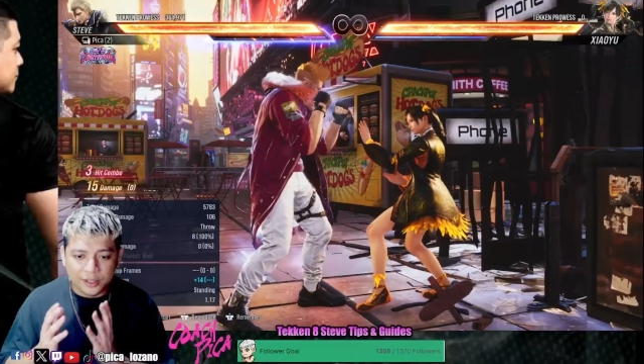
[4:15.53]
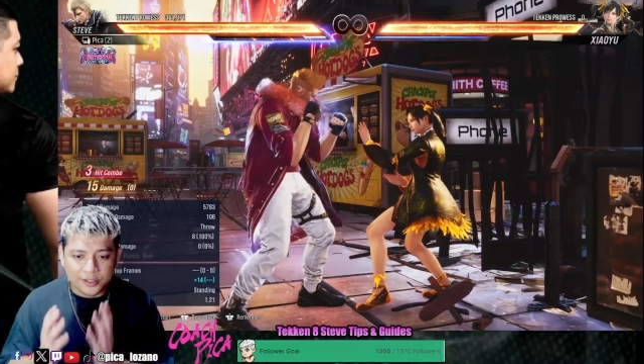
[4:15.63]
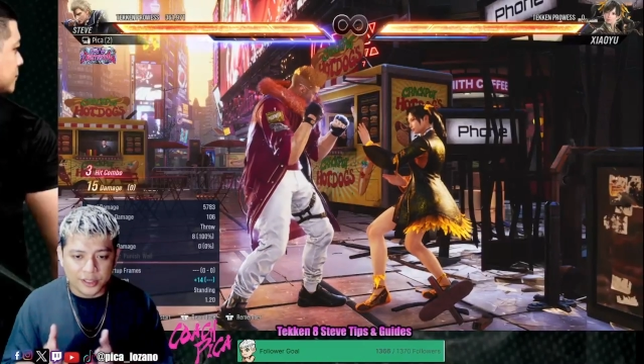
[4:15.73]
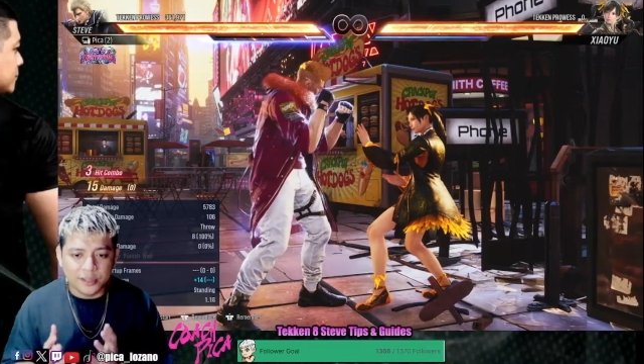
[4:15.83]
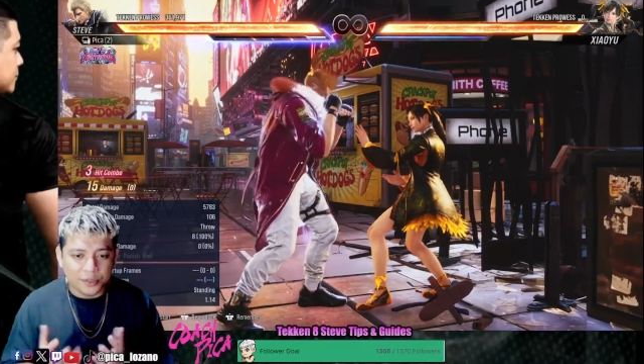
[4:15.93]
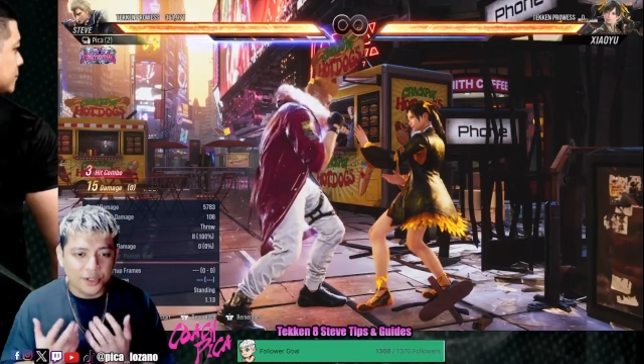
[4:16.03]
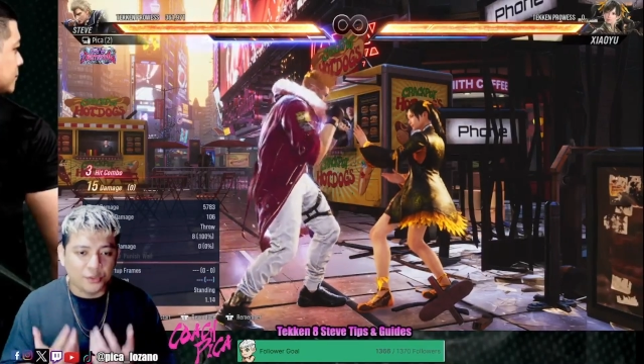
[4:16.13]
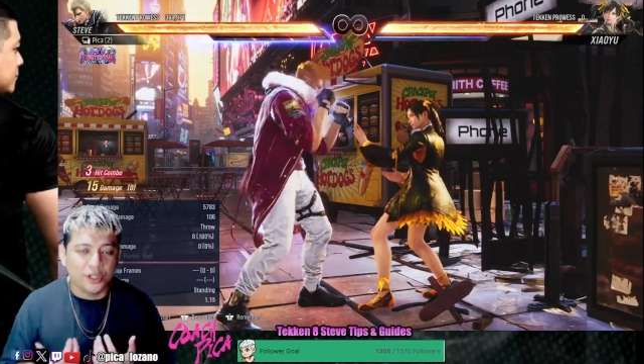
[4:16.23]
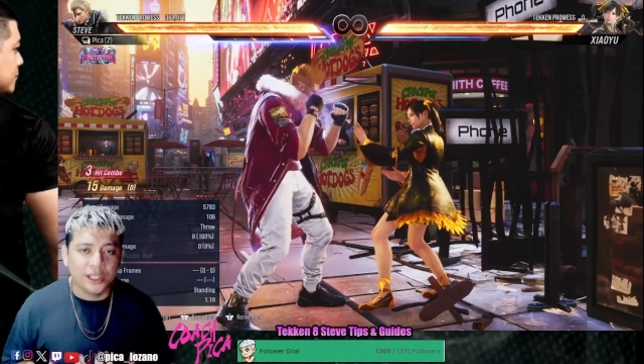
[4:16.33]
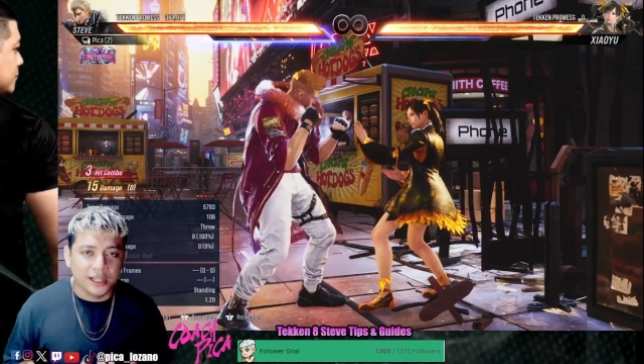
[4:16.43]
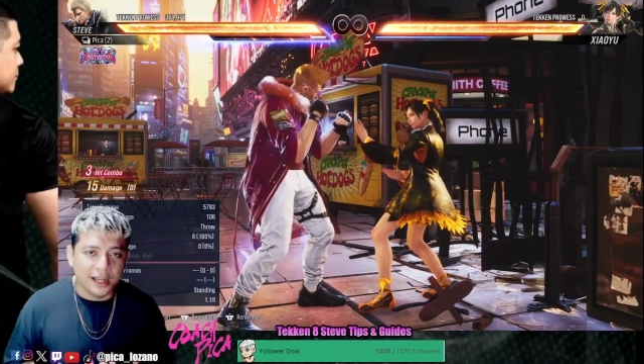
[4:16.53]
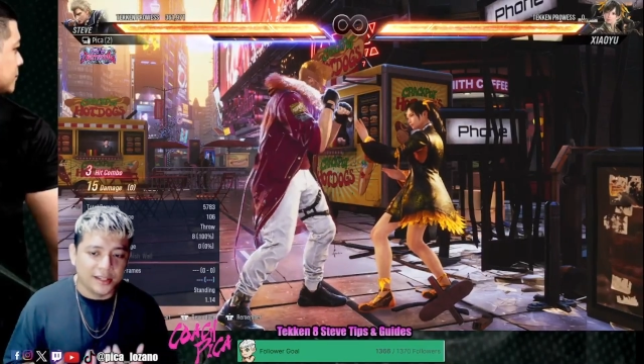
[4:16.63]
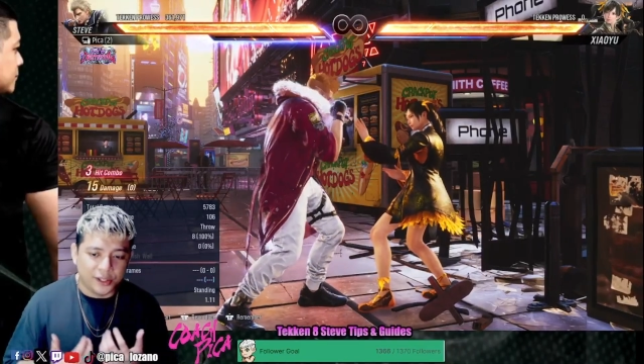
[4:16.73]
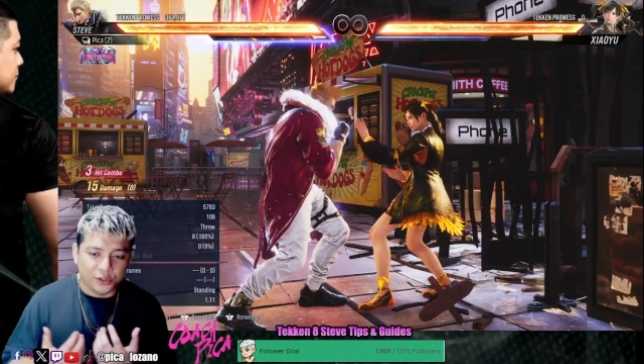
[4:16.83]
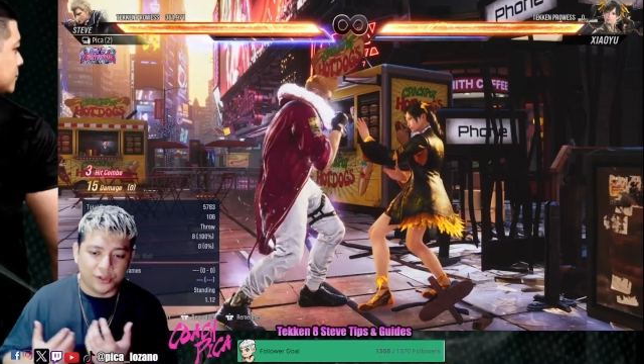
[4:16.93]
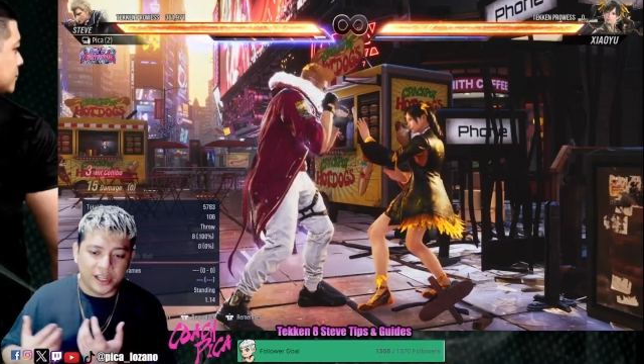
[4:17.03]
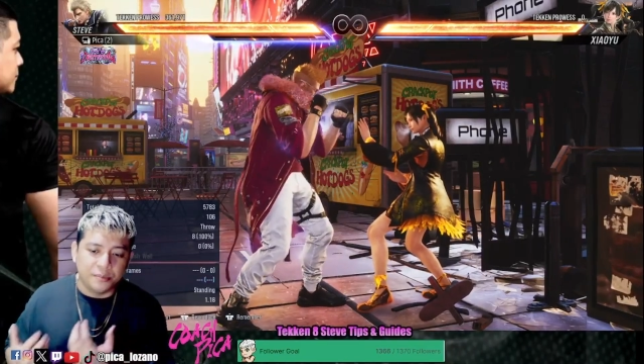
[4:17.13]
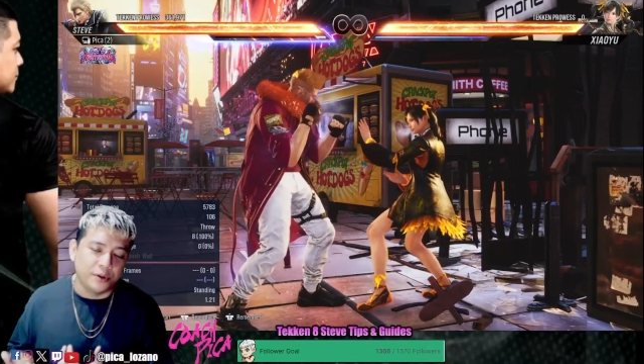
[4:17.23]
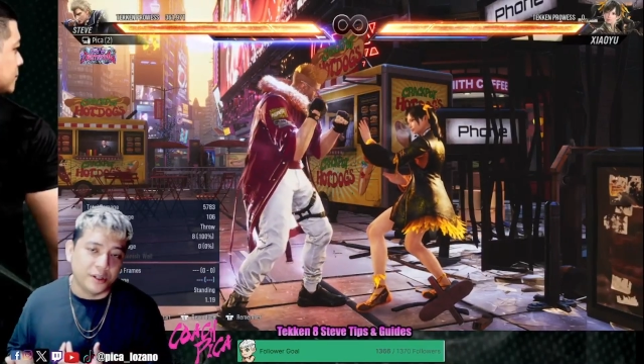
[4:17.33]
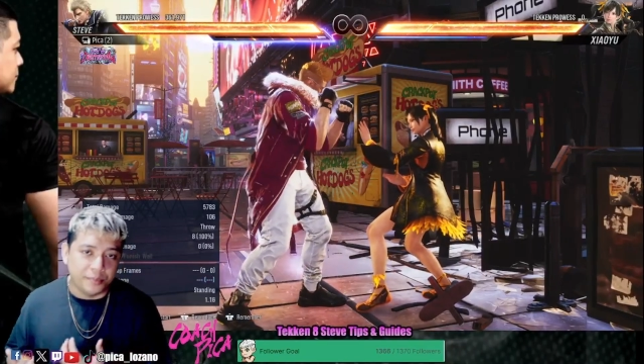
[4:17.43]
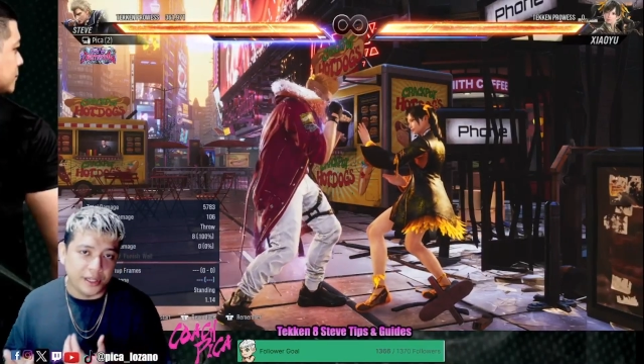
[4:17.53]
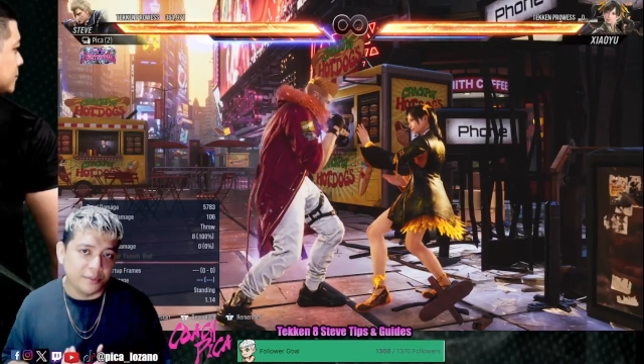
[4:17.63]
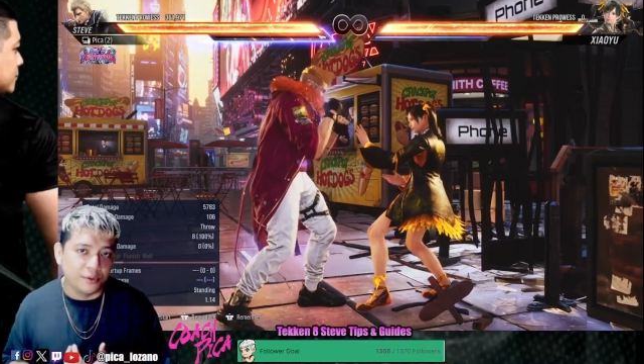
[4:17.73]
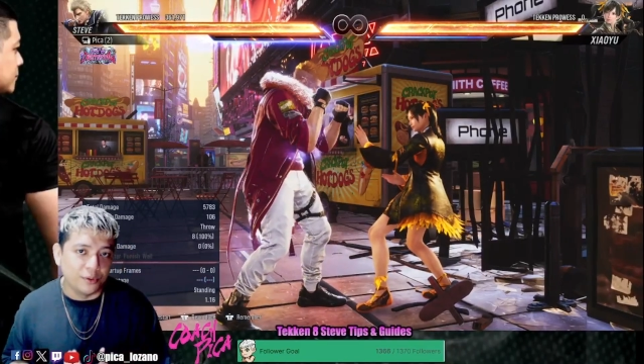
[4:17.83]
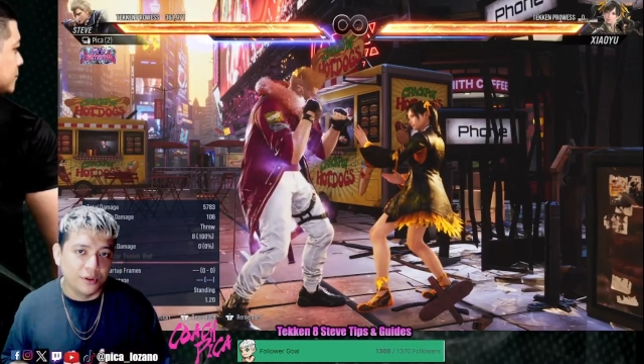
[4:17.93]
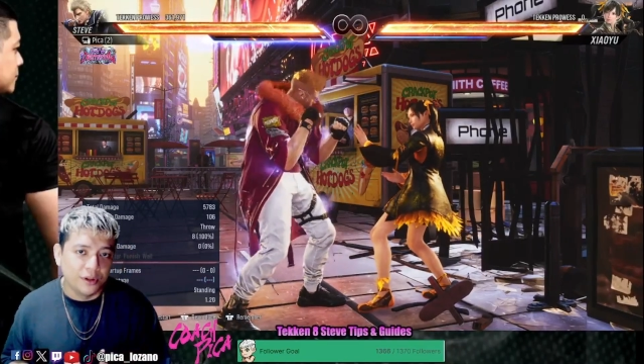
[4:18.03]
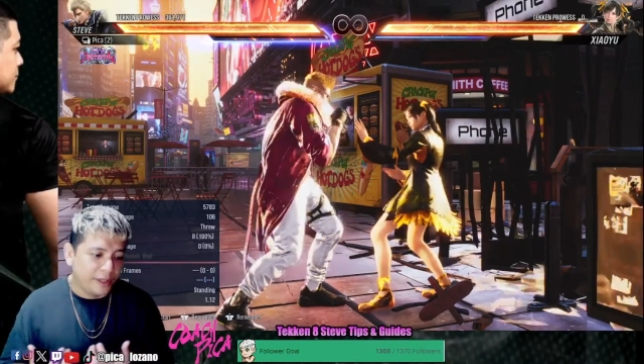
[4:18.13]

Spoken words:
the system doesn't recognize that you inputted peekaboo